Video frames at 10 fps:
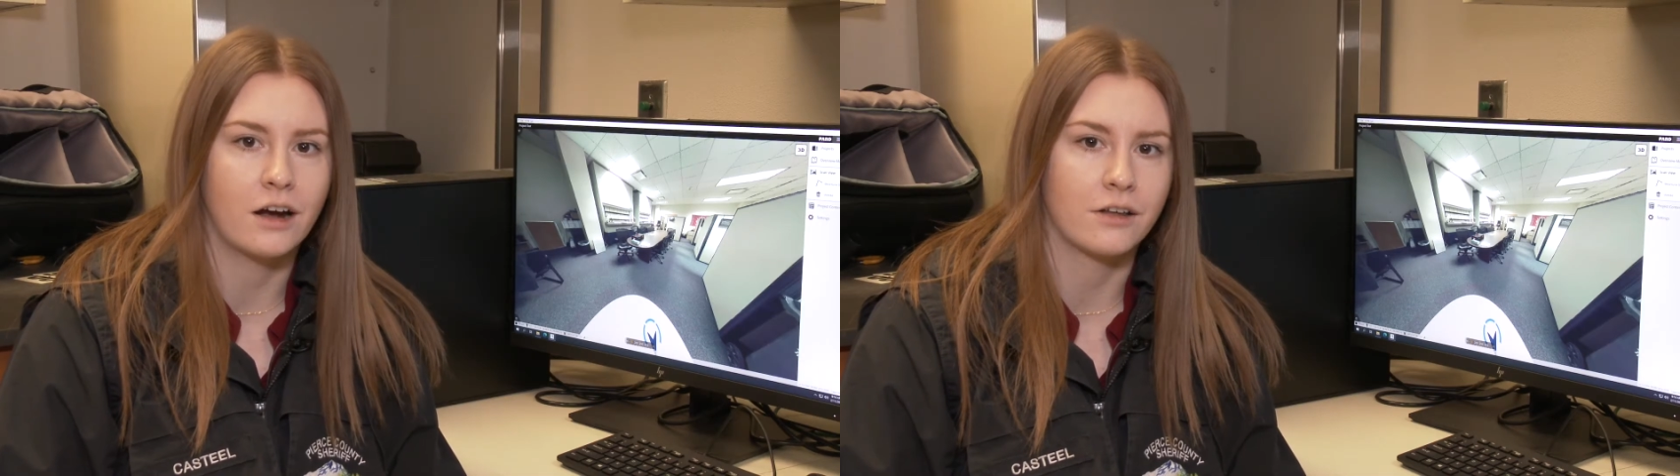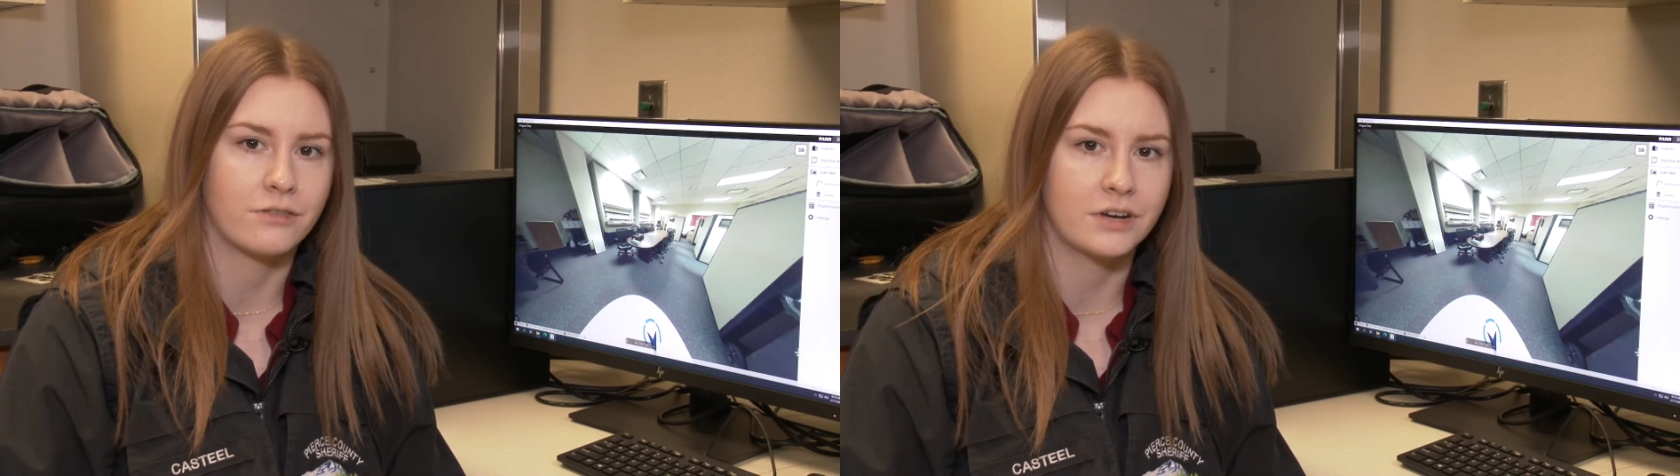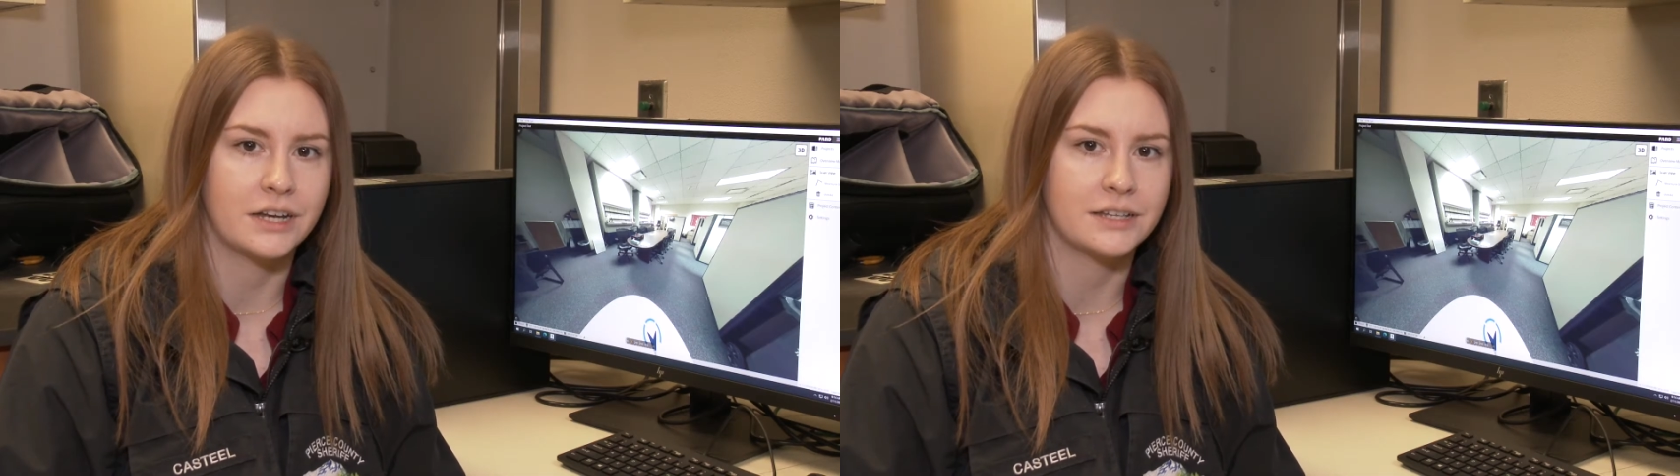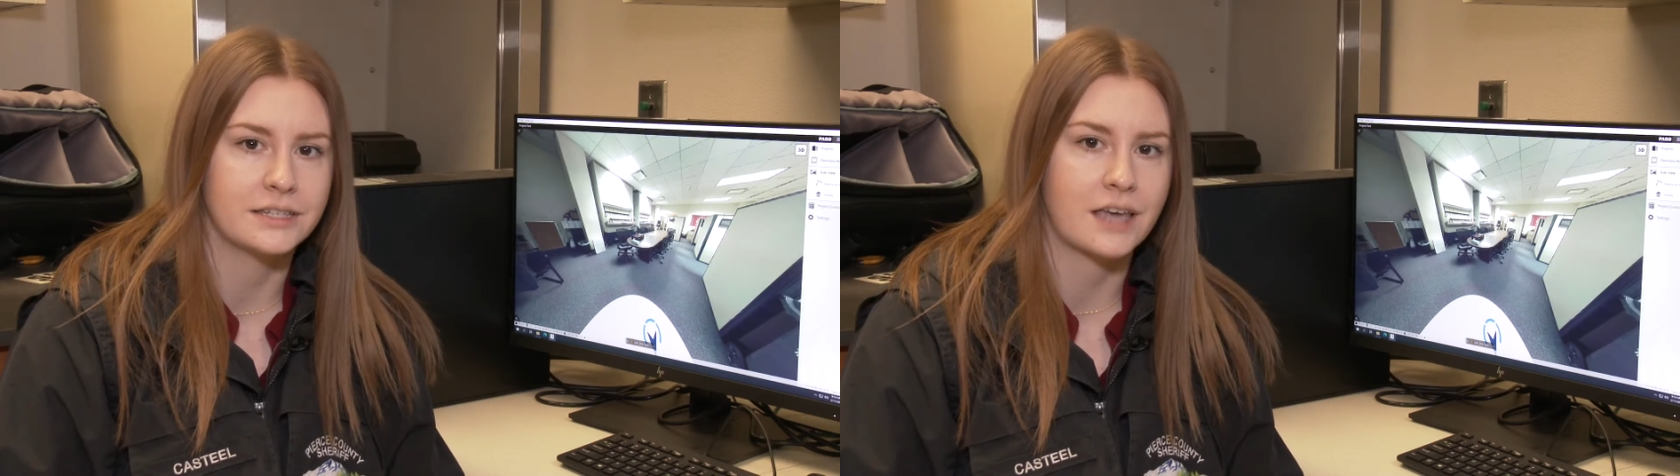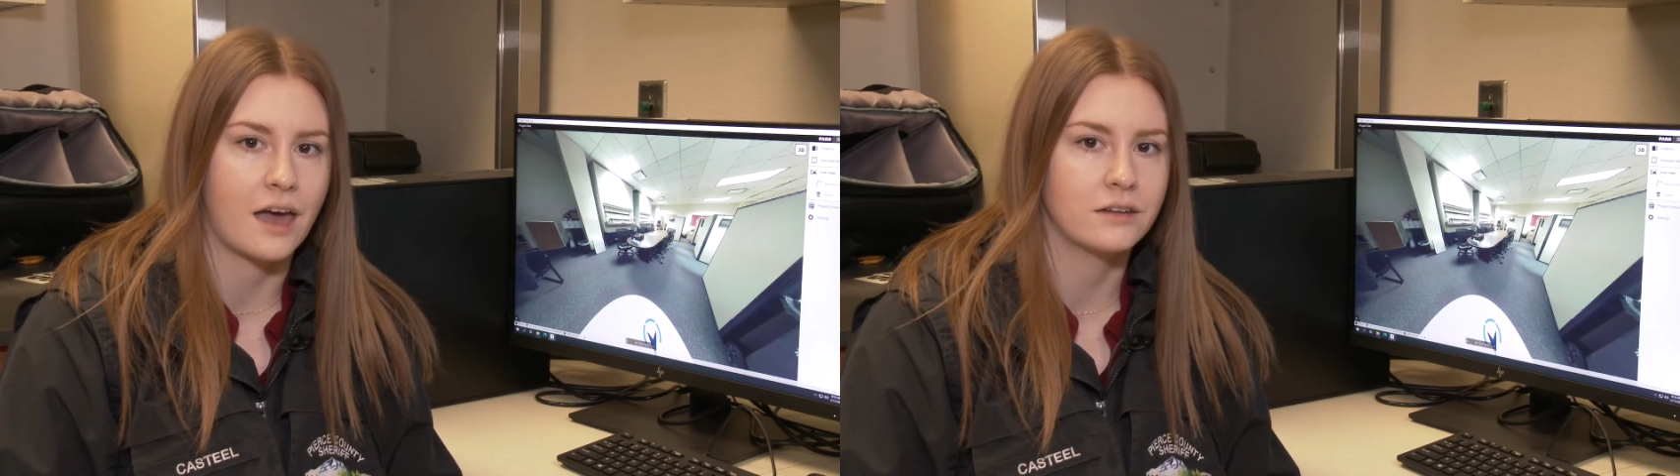our 3D
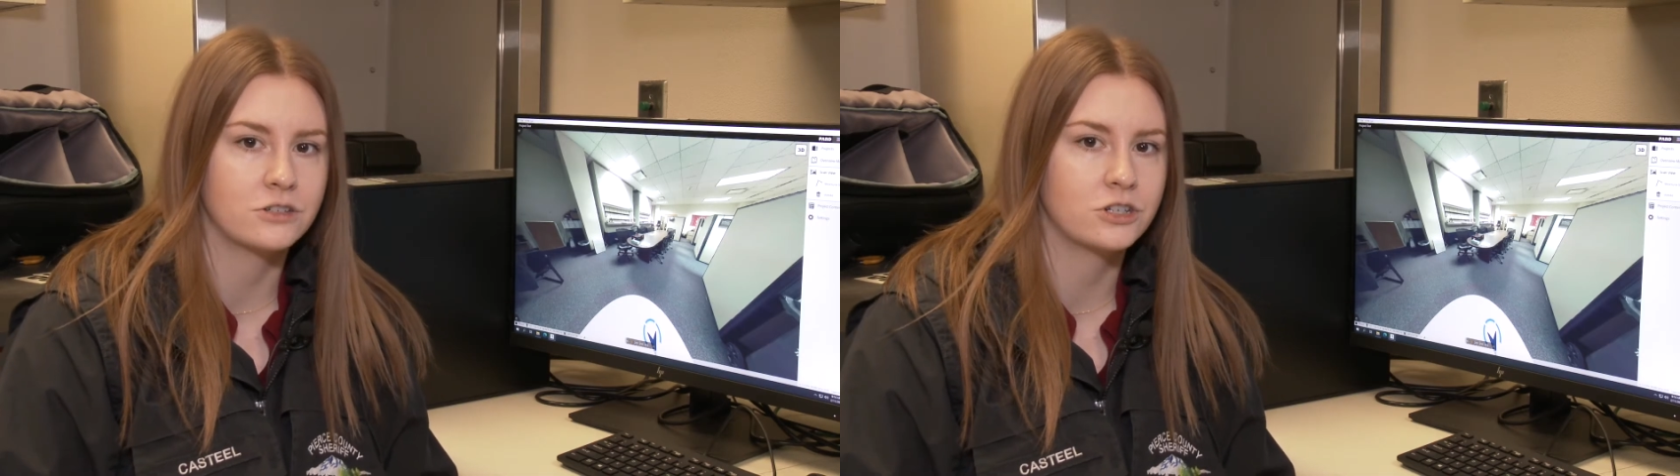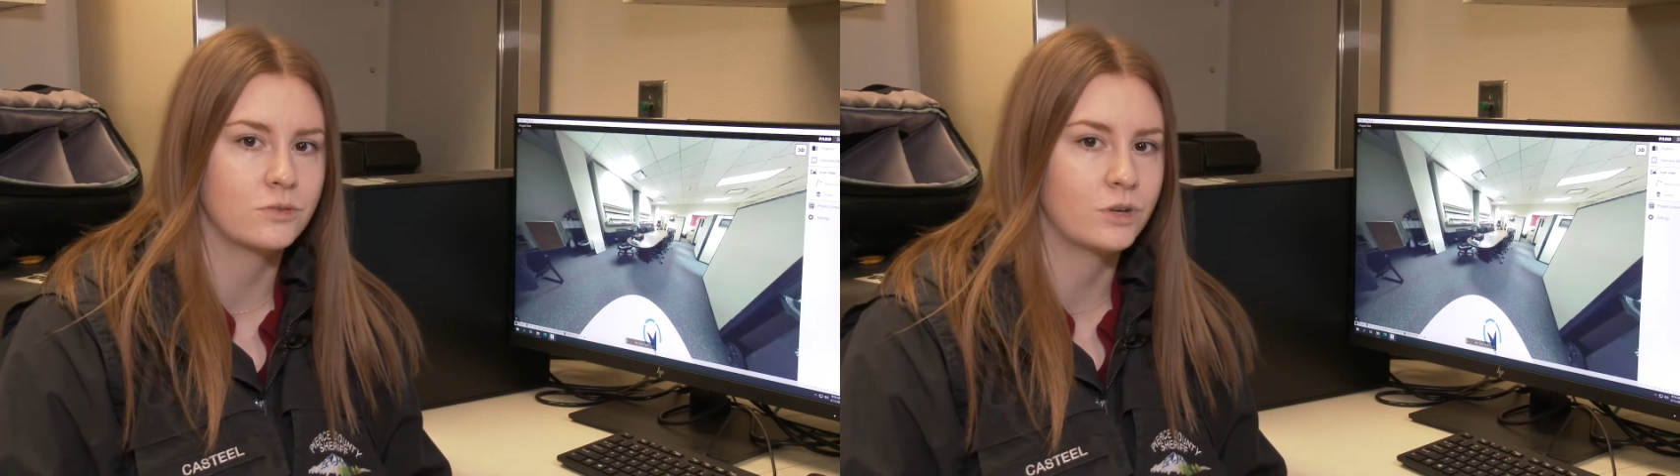sketch,